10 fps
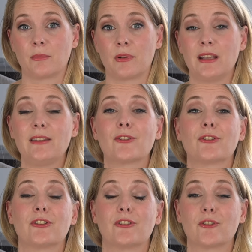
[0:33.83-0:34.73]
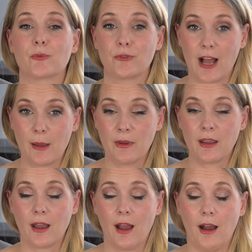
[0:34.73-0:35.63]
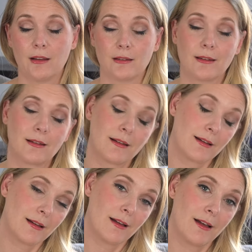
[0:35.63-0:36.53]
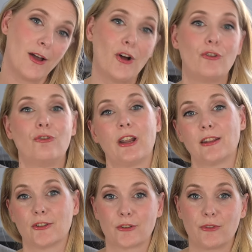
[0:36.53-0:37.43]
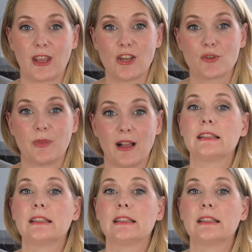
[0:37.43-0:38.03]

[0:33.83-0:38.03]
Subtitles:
please consider subscribing and ring the notification bell.